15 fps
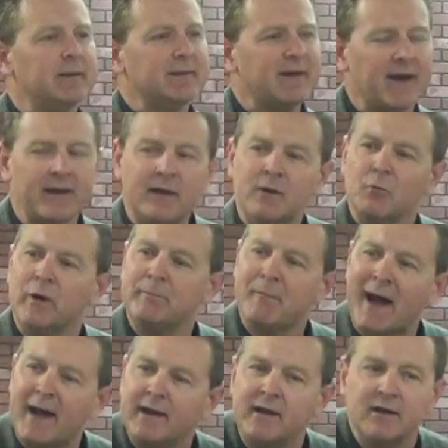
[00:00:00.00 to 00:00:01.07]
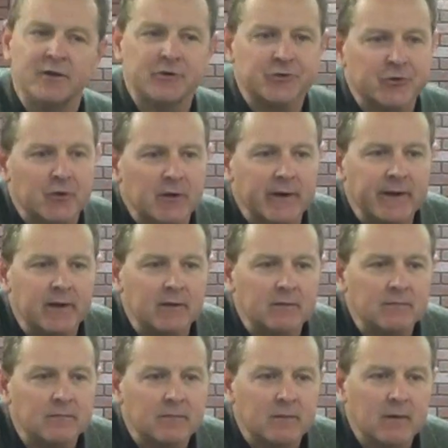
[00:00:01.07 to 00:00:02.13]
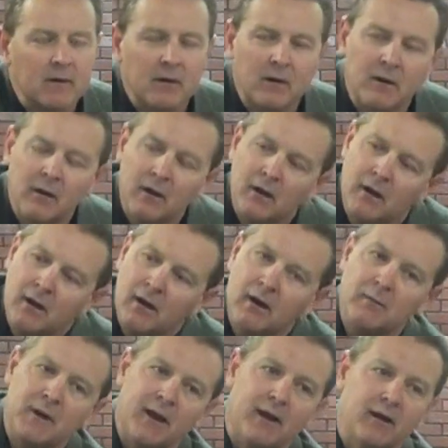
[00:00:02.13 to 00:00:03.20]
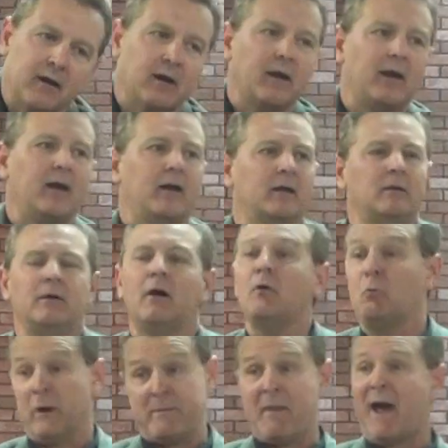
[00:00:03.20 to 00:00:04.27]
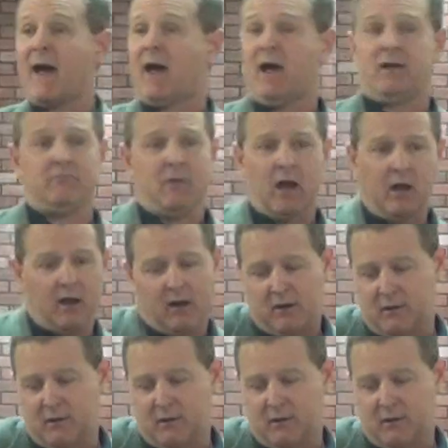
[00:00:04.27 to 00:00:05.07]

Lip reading: dang it, we might hit a tree. I'm like, you know, we might. I